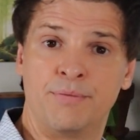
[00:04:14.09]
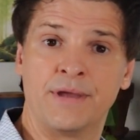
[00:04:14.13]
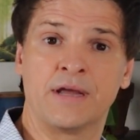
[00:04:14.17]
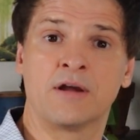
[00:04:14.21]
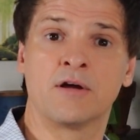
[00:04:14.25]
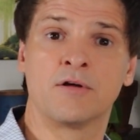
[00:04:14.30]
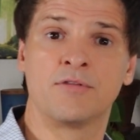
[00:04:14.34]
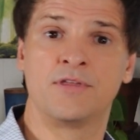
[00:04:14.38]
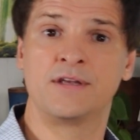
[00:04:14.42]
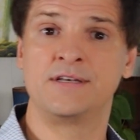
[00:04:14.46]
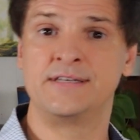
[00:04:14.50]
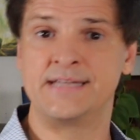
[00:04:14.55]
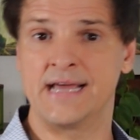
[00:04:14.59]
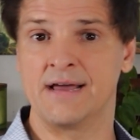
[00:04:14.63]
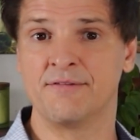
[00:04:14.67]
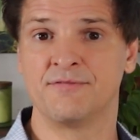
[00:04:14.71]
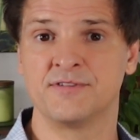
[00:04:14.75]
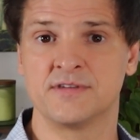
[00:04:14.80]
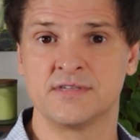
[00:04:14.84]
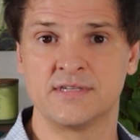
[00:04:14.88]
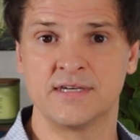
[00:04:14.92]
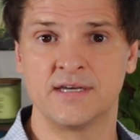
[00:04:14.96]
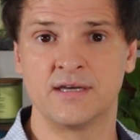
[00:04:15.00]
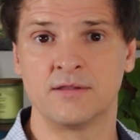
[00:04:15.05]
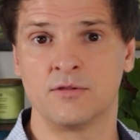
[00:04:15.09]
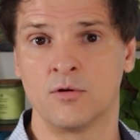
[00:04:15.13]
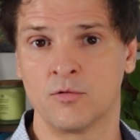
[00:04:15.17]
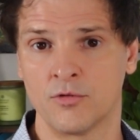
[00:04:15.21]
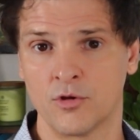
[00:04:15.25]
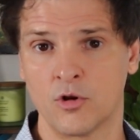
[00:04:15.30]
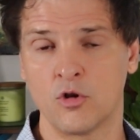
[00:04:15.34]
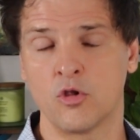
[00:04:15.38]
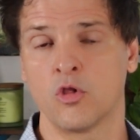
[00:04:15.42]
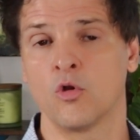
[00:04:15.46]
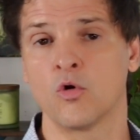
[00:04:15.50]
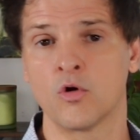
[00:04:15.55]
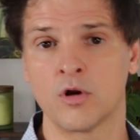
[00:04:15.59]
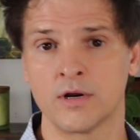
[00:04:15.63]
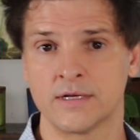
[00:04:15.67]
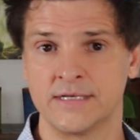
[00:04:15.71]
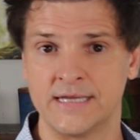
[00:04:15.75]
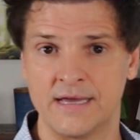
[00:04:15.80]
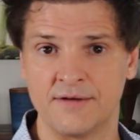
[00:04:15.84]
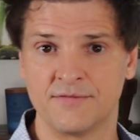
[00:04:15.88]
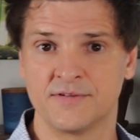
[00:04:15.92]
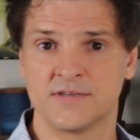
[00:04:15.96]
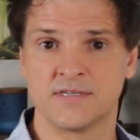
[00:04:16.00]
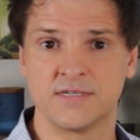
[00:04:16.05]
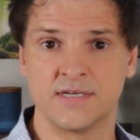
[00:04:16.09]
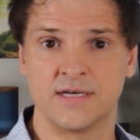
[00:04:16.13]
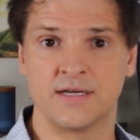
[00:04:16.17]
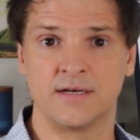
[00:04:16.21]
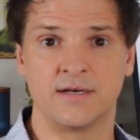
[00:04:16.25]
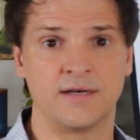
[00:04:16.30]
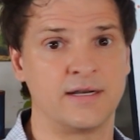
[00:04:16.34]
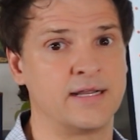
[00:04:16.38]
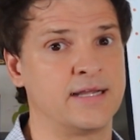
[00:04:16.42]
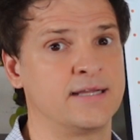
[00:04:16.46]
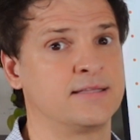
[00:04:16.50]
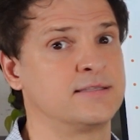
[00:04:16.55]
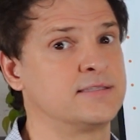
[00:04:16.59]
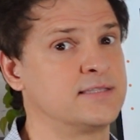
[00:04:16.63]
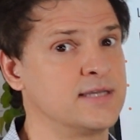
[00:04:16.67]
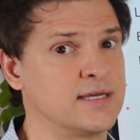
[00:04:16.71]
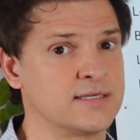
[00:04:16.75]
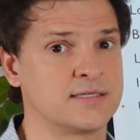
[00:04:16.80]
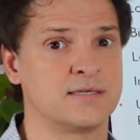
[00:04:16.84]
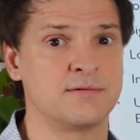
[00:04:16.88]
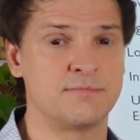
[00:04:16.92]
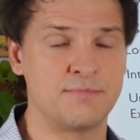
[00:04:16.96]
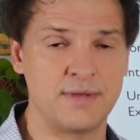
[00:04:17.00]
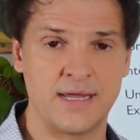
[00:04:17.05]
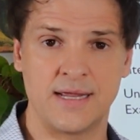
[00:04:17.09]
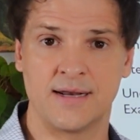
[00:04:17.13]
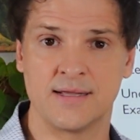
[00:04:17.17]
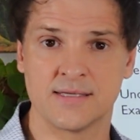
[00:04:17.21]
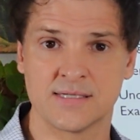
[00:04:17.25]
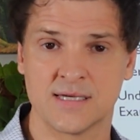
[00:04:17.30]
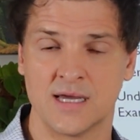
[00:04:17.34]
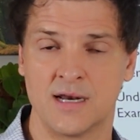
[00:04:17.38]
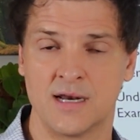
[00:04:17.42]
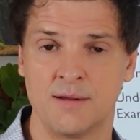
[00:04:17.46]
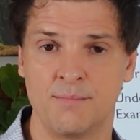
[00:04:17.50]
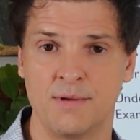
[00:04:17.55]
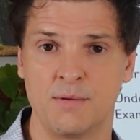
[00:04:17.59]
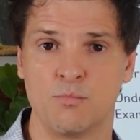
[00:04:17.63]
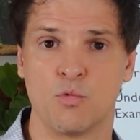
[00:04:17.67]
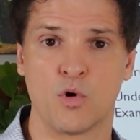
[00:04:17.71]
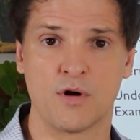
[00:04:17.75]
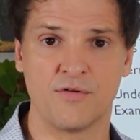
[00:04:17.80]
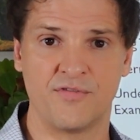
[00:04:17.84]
bigger the deficit or the caloric deficit, it doesn't mean it's going to be more